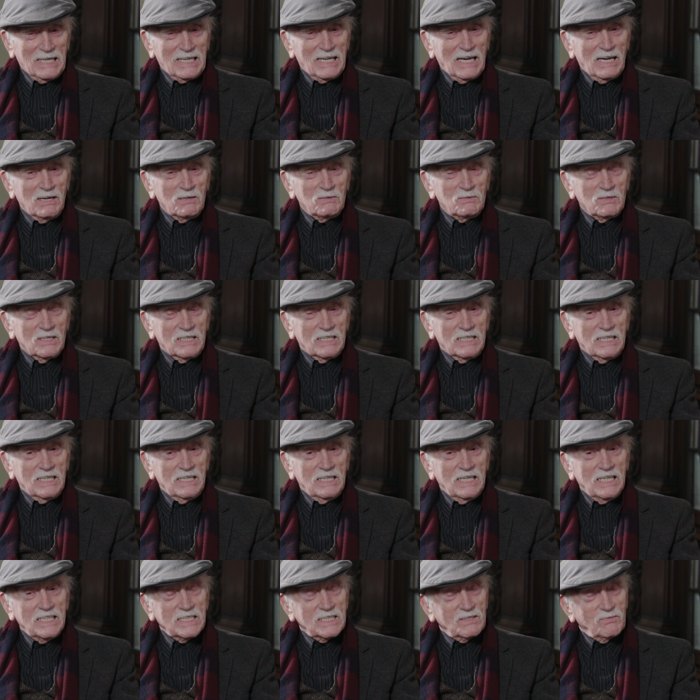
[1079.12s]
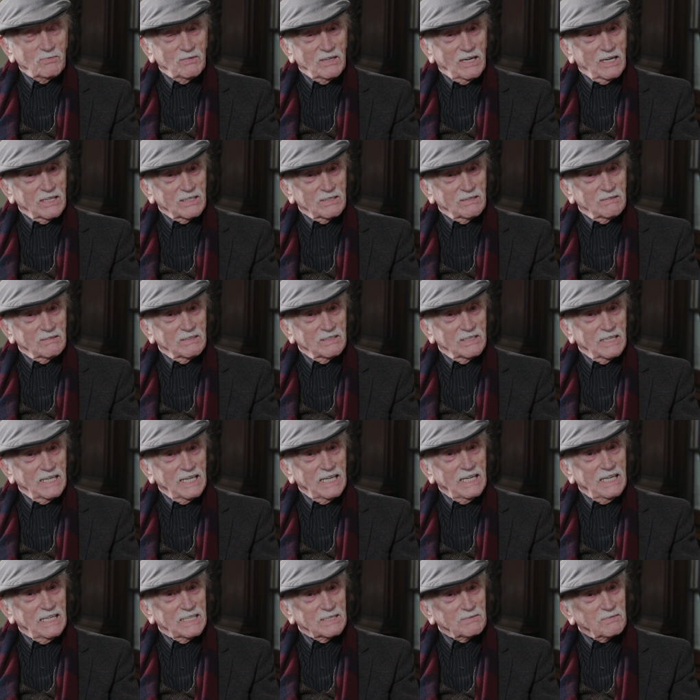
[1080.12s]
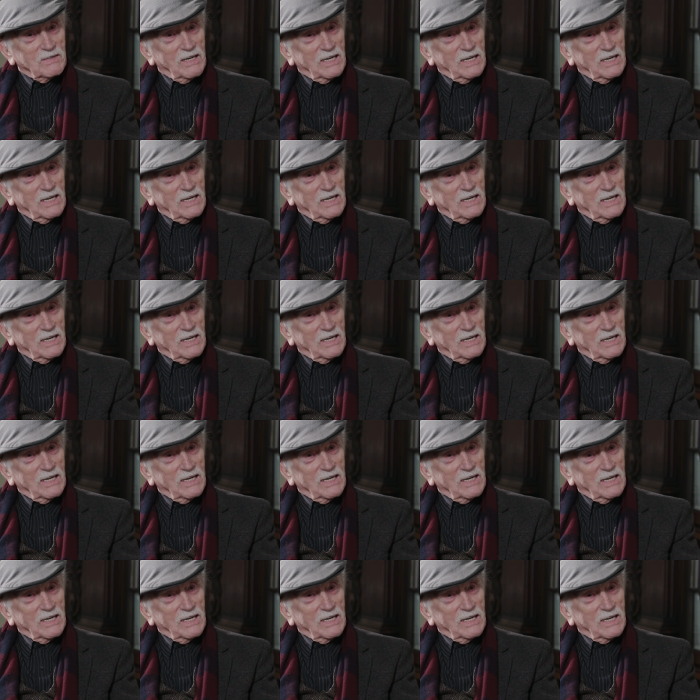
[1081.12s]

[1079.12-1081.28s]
McGahern and his father, Healy's